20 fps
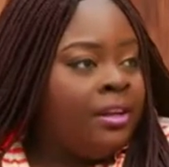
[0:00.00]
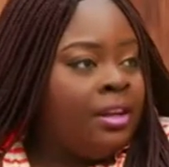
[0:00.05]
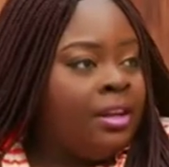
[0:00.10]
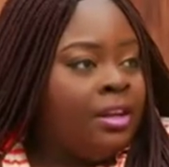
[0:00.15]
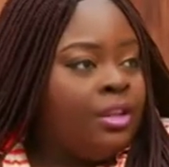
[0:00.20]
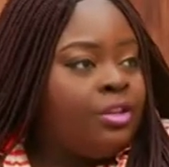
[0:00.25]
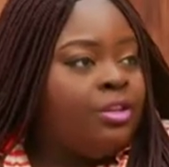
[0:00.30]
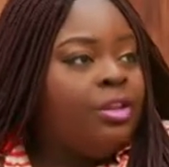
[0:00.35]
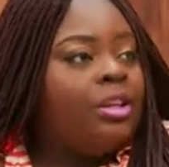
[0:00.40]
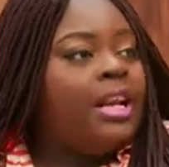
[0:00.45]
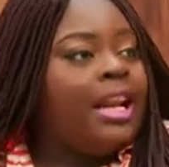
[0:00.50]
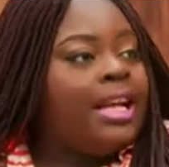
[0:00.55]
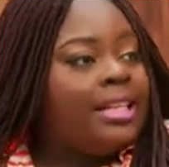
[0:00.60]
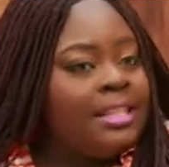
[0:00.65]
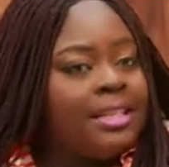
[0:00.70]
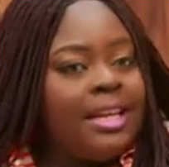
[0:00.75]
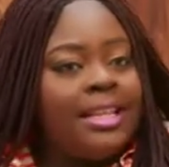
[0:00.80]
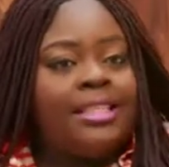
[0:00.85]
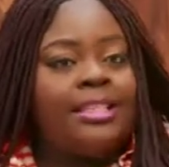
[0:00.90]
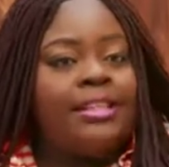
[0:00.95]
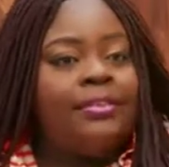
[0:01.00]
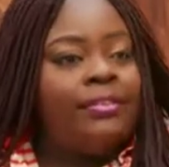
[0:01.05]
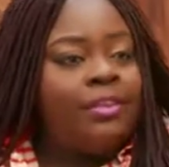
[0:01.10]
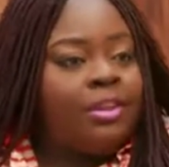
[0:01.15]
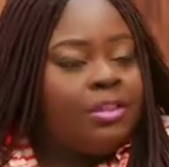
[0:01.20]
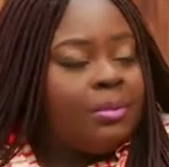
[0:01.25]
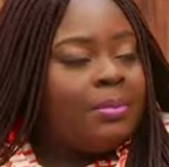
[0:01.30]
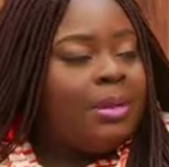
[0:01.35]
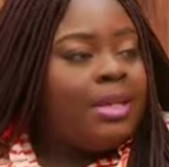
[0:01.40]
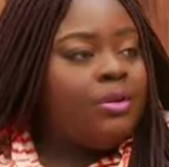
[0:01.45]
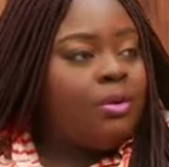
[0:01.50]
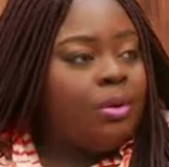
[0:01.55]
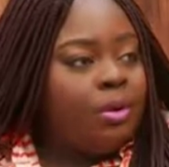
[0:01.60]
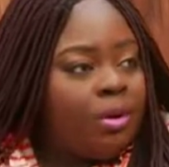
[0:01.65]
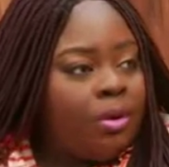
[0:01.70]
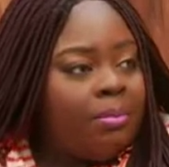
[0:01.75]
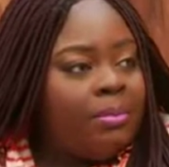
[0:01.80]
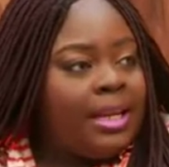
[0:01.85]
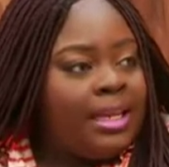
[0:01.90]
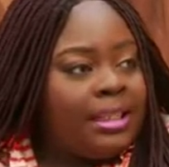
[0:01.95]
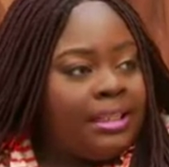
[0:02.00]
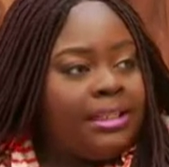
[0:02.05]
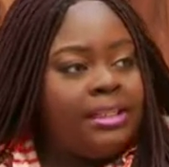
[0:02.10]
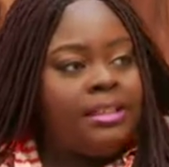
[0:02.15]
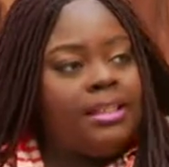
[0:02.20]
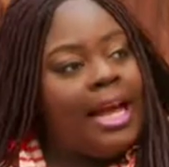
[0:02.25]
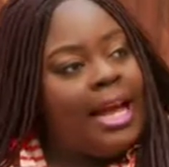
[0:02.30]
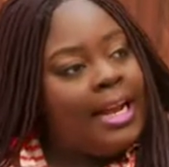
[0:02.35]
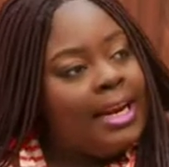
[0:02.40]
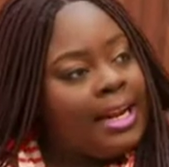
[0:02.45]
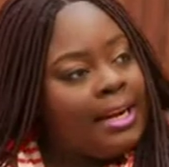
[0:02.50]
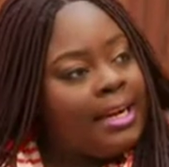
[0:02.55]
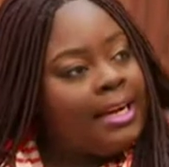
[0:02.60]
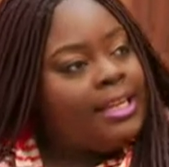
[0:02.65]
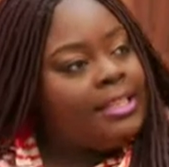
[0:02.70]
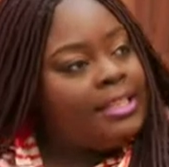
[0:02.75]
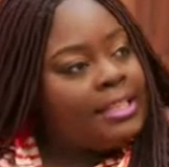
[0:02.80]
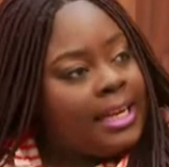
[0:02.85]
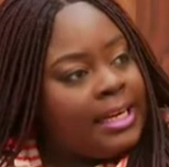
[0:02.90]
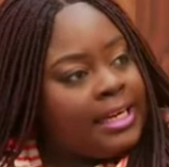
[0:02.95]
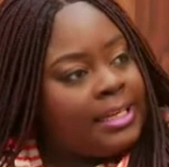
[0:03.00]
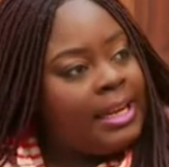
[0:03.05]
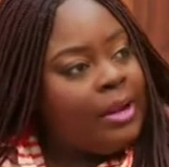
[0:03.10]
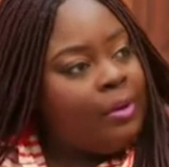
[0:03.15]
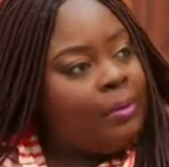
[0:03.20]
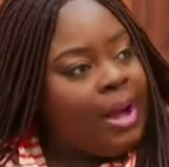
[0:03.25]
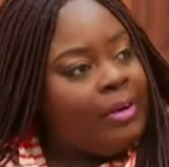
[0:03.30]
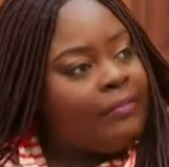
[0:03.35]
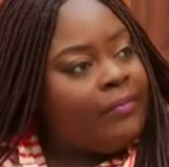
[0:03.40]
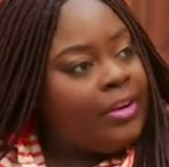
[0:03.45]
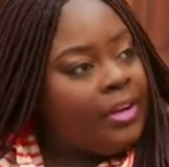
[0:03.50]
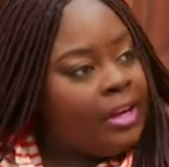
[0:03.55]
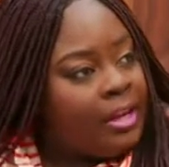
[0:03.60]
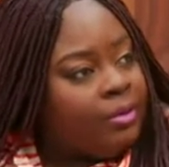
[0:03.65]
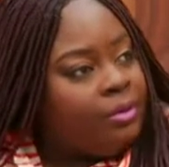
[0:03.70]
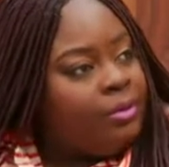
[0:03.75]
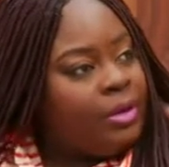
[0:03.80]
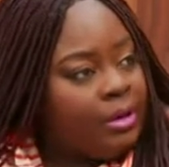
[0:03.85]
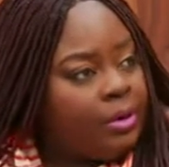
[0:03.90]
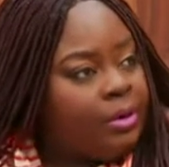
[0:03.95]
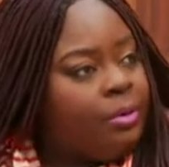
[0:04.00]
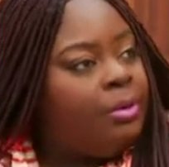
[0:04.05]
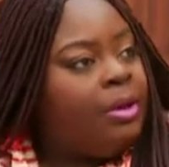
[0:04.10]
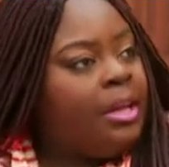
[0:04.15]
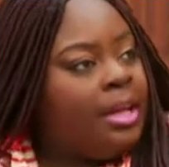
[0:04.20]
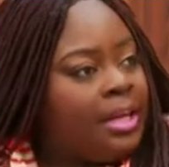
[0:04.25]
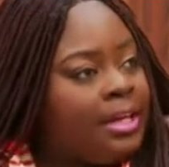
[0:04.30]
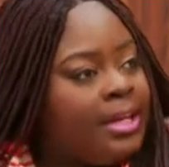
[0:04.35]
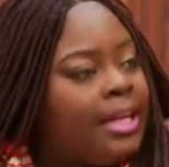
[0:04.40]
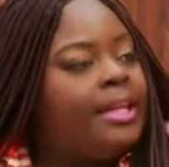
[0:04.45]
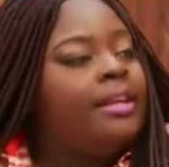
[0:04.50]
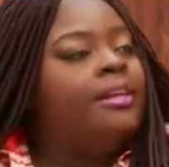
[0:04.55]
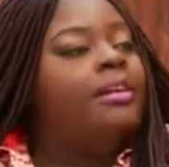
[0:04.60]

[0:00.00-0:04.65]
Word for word: So last last, if customer don't come like this, another side day where I feel they, you know, digital they,